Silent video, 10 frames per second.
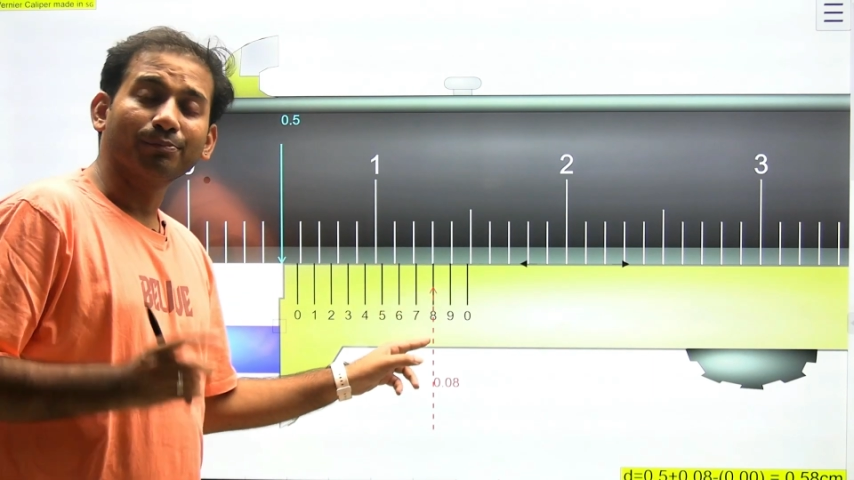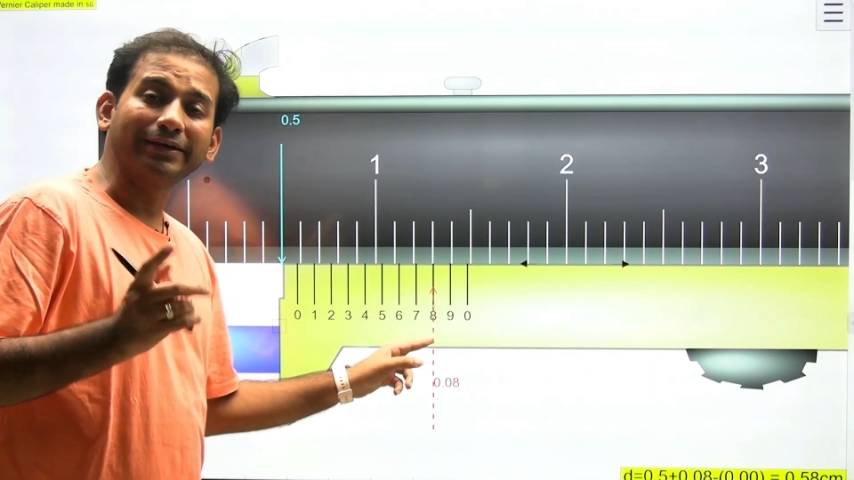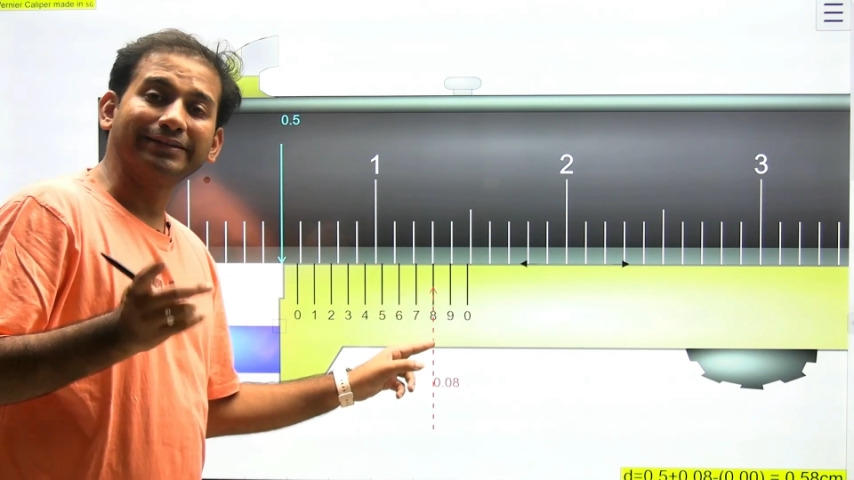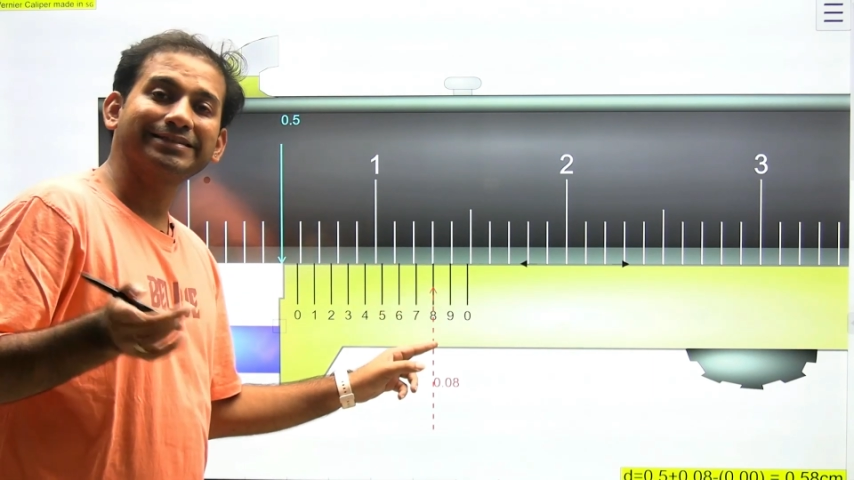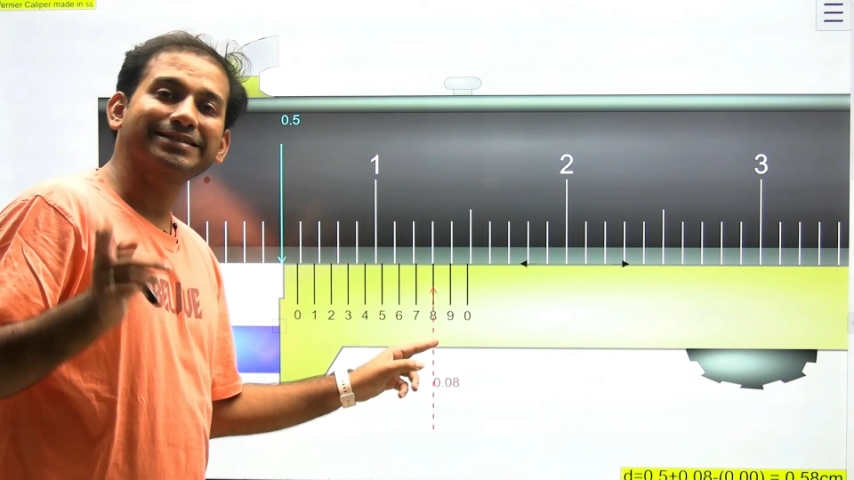
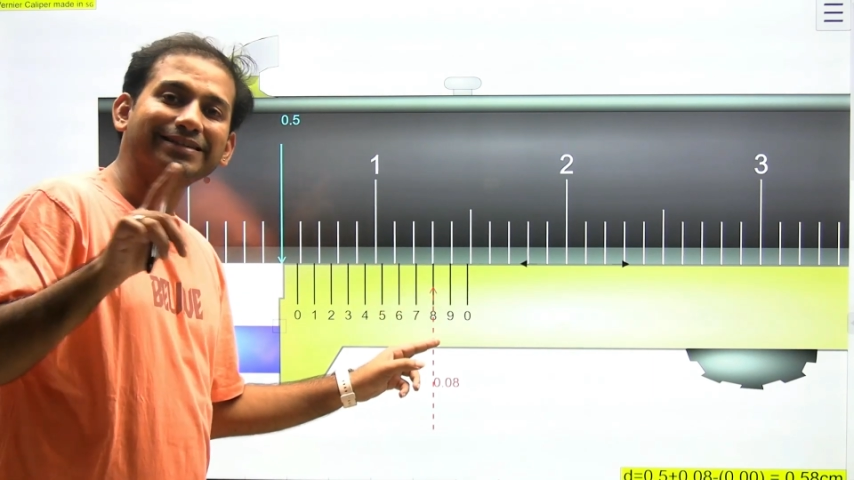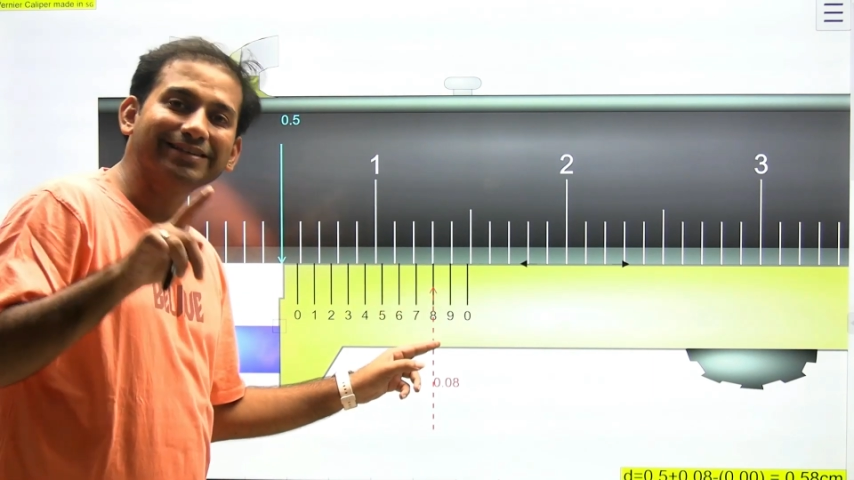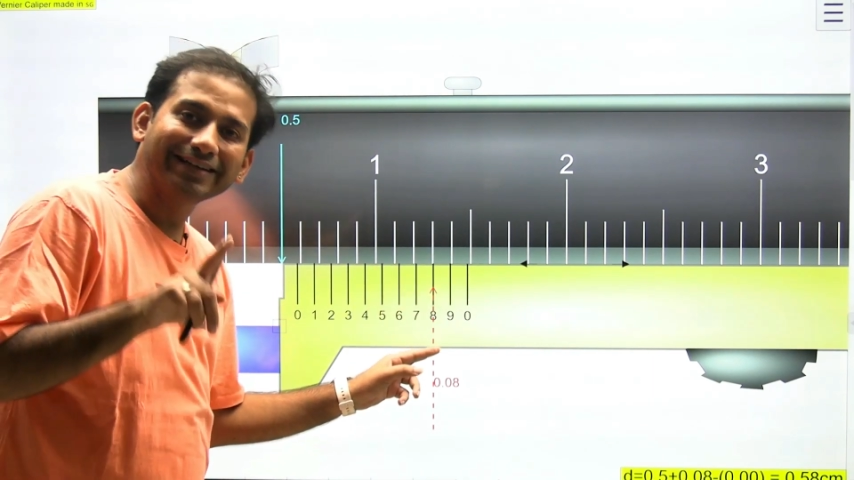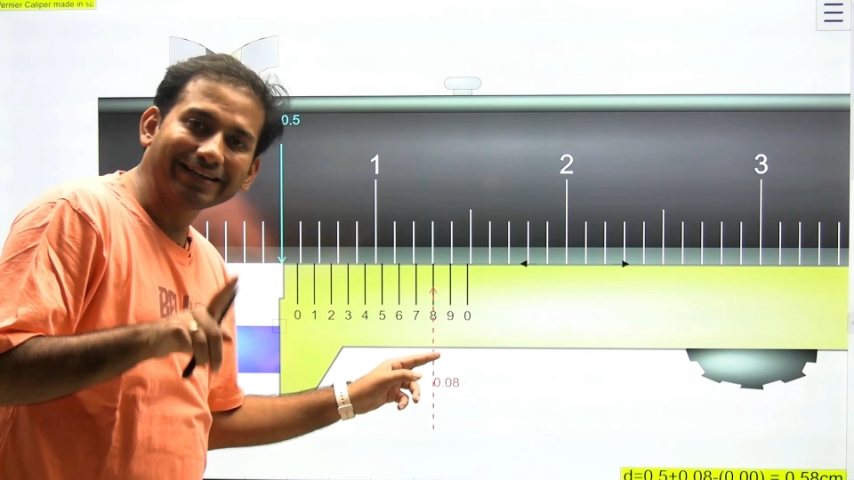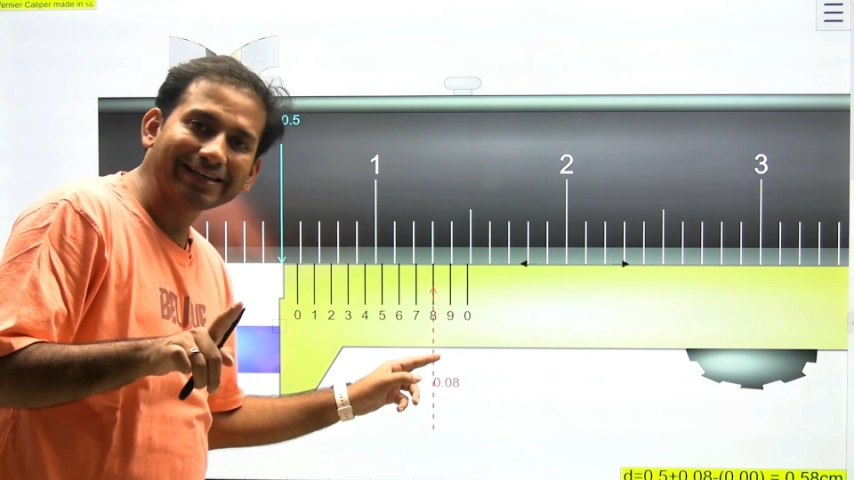But this
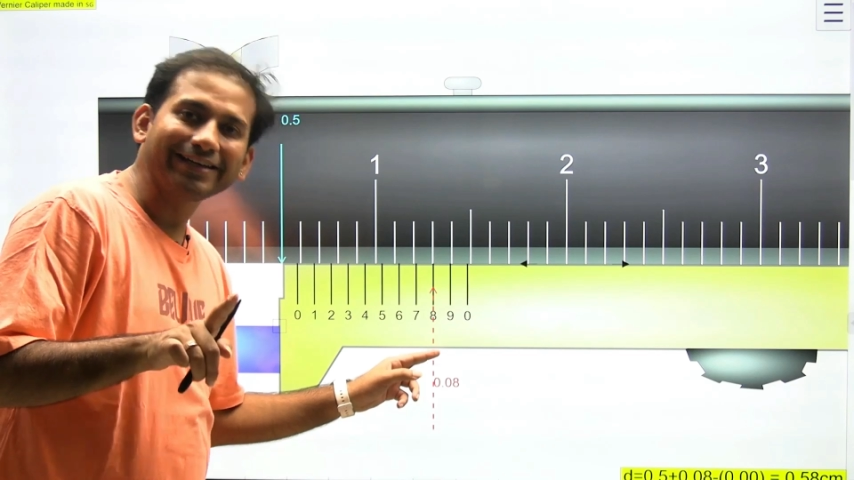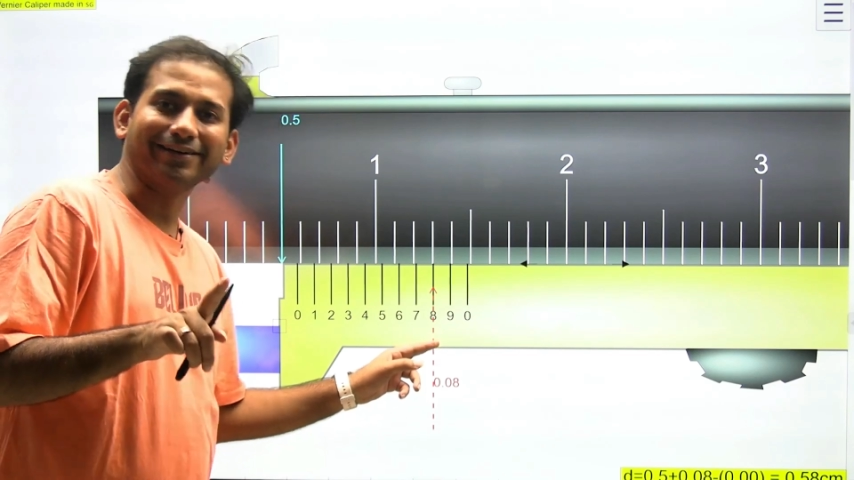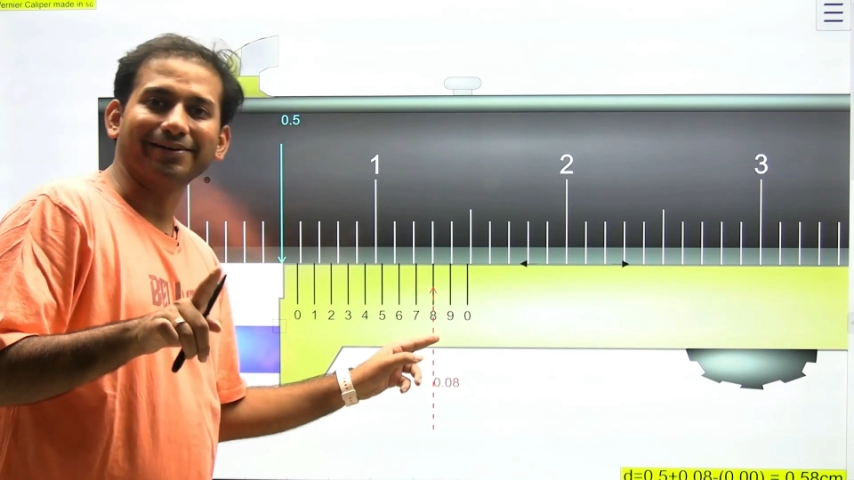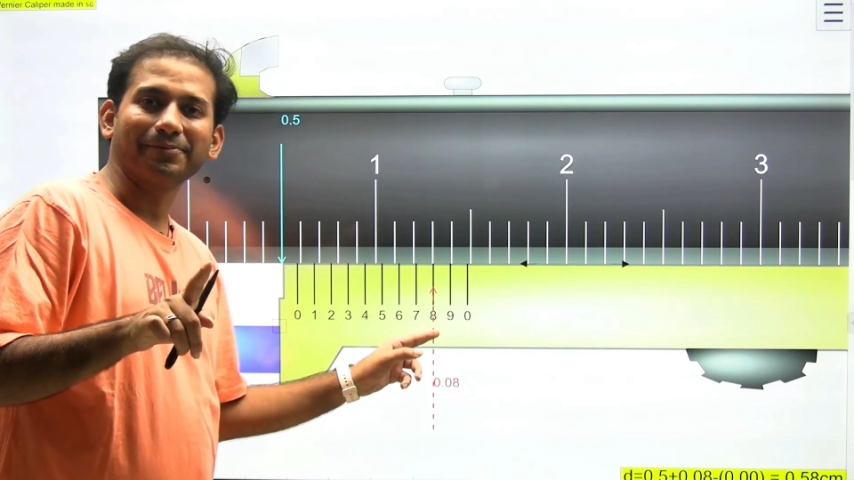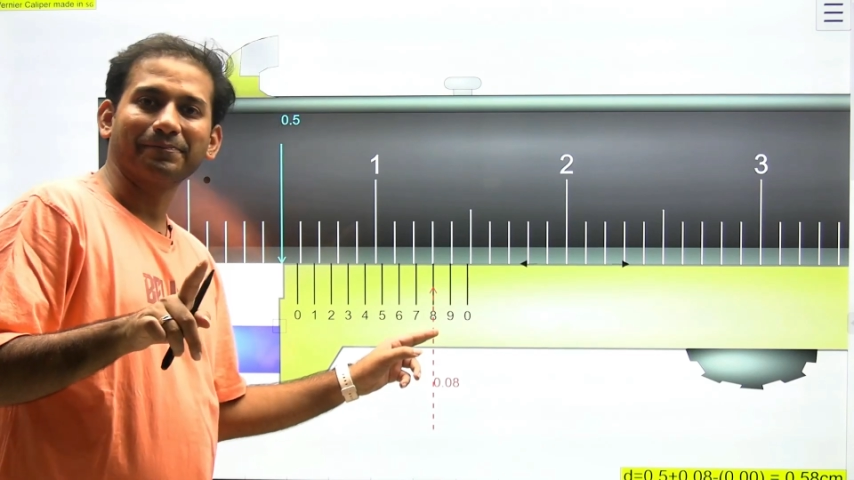
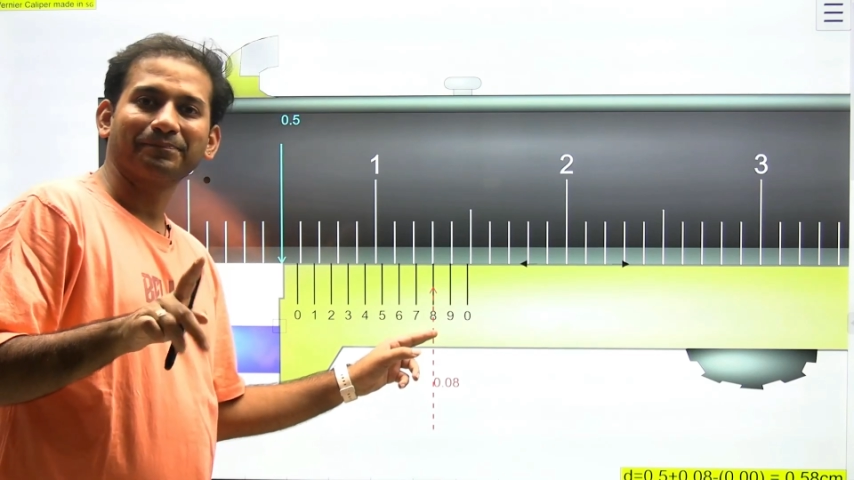13